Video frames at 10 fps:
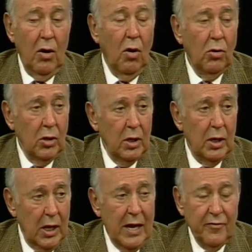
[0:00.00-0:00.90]
a whole
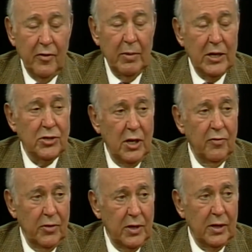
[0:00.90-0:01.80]
life for
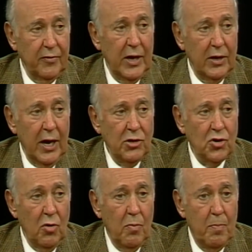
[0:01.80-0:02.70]
myself with the Dick Van Dyke
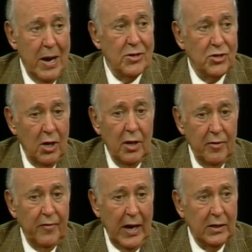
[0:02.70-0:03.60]
Show based
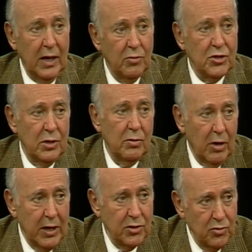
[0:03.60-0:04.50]
on the fact I was in the
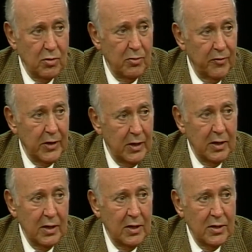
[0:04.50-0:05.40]
writer's room of the
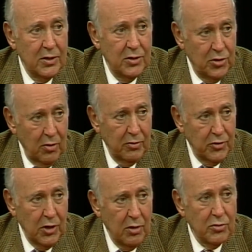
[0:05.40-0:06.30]
Show
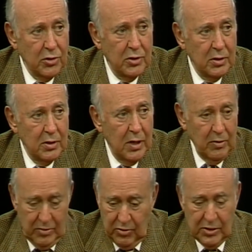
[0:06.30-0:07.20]
of Shows.
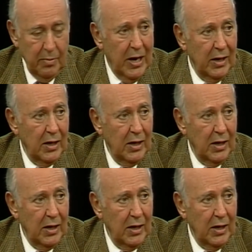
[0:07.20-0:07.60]
It was about